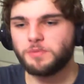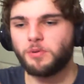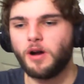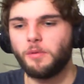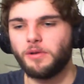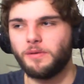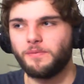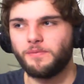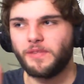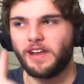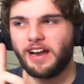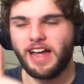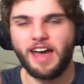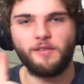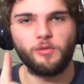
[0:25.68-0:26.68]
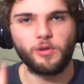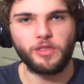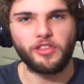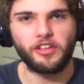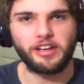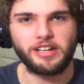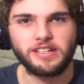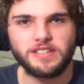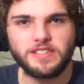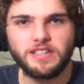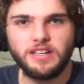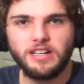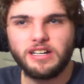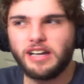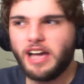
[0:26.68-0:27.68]
problem that I have with things,
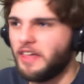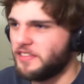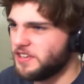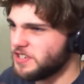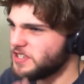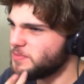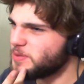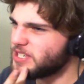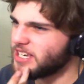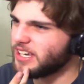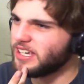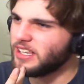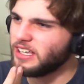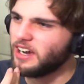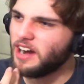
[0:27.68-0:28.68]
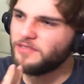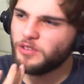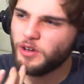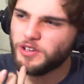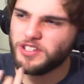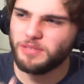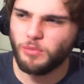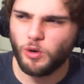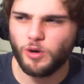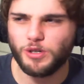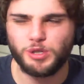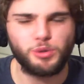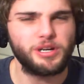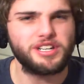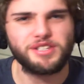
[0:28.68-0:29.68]
and this is particularly, I've noticed it more on
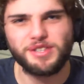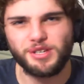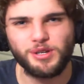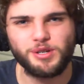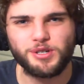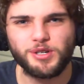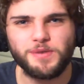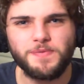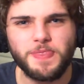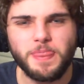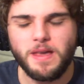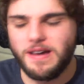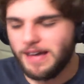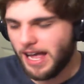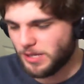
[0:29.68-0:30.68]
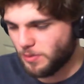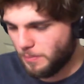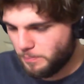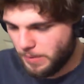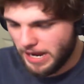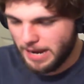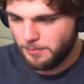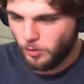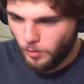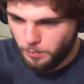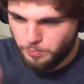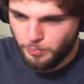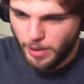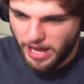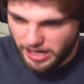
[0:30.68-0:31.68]
Twitch than YouTube, is when people
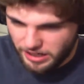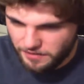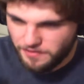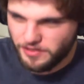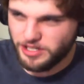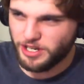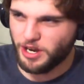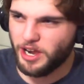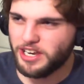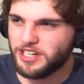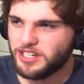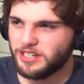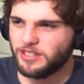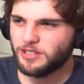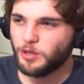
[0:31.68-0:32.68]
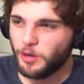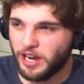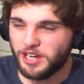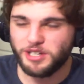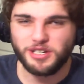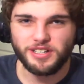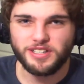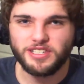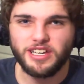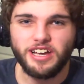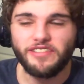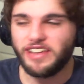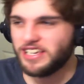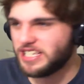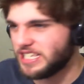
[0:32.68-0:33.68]
beg for donations.
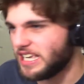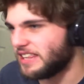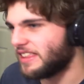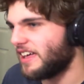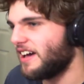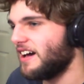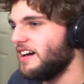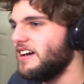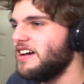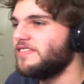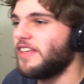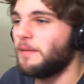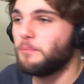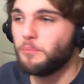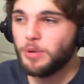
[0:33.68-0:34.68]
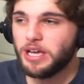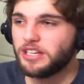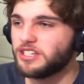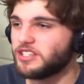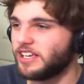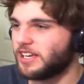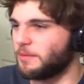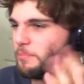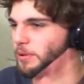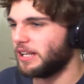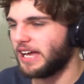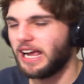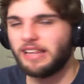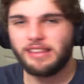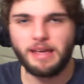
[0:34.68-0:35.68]
They sit there, they bitch, they
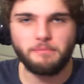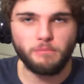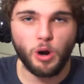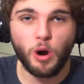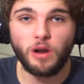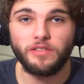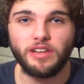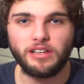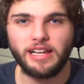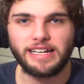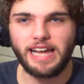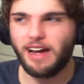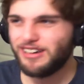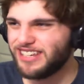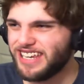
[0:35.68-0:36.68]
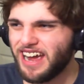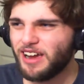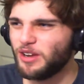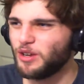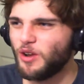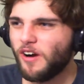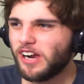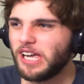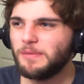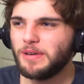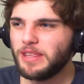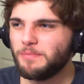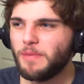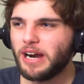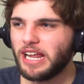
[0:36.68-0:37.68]
complain, they moan, they're like, how dare you not give me the
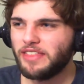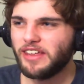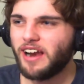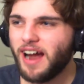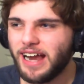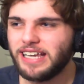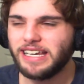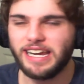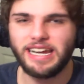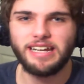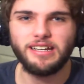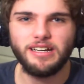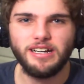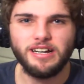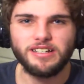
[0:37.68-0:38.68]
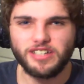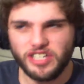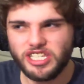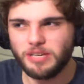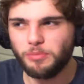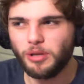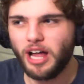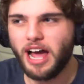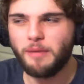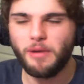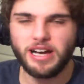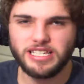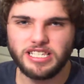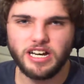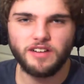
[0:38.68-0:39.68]
money that I need to supply
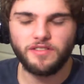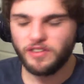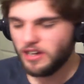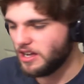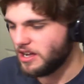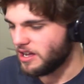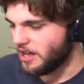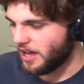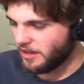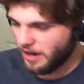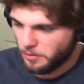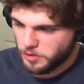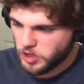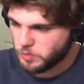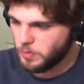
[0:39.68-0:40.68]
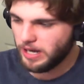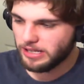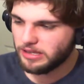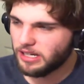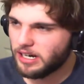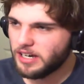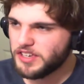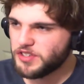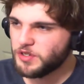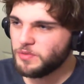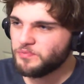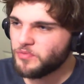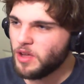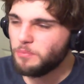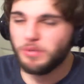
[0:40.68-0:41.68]
myself. And I respect the hustle,
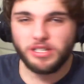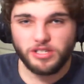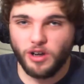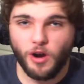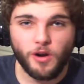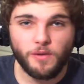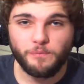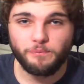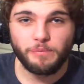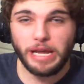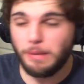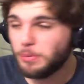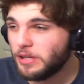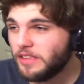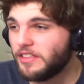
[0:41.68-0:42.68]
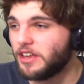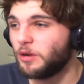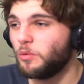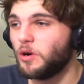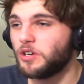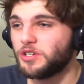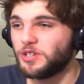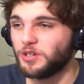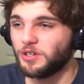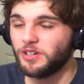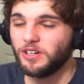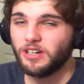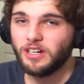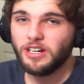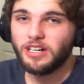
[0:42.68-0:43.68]
but don't. People are there to watch you.
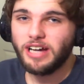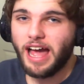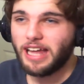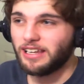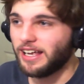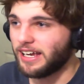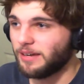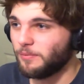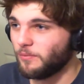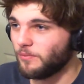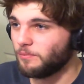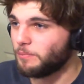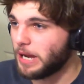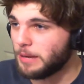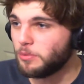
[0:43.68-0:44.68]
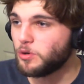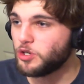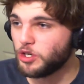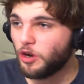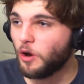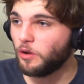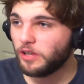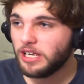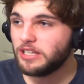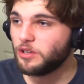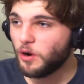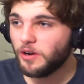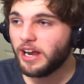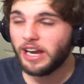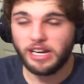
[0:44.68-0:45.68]
And like, people should only
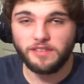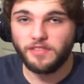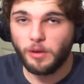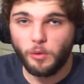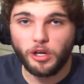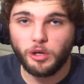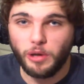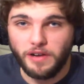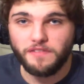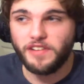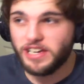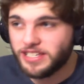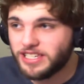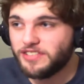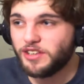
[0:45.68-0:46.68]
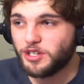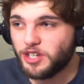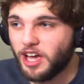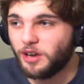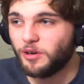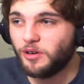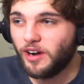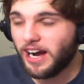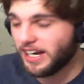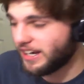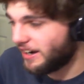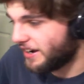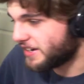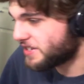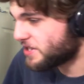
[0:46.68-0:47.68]
donate if they want to invest in the channel. I
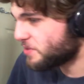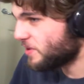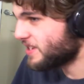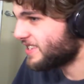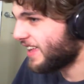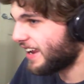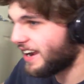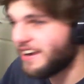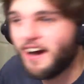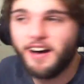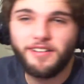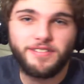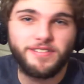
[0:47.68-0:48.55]
can't stress that enough.